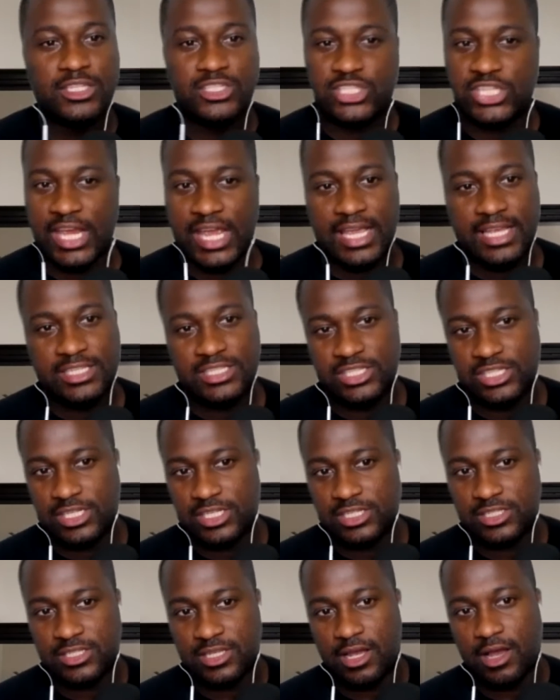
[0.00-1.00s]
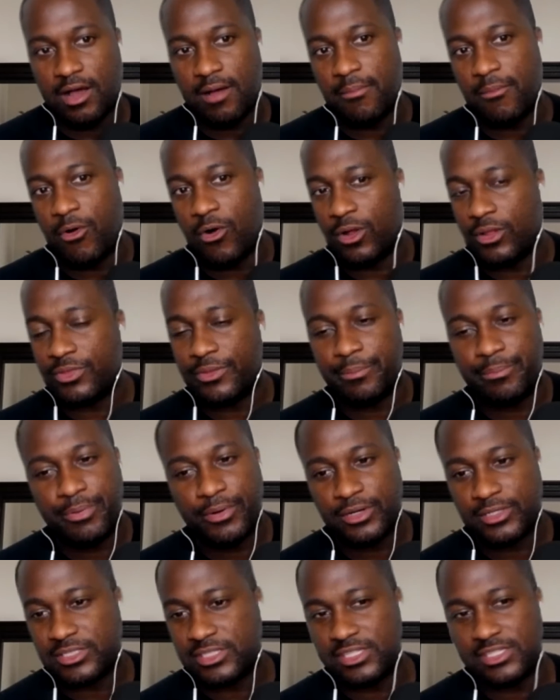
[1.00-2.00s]
changes um, on the
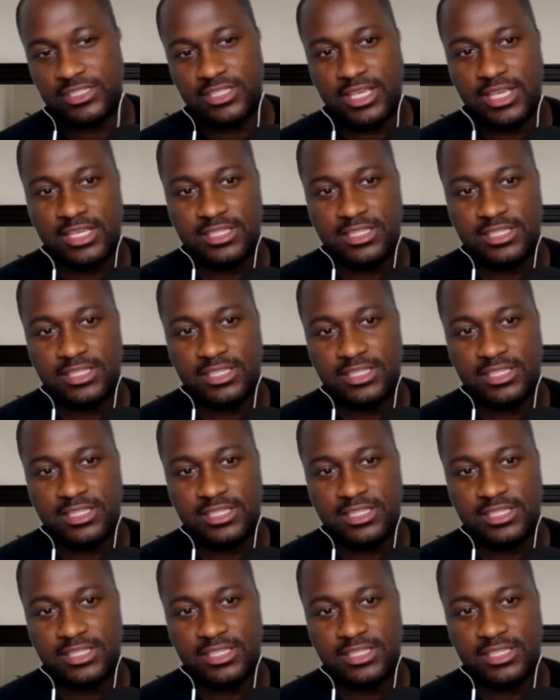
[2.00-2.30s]
books is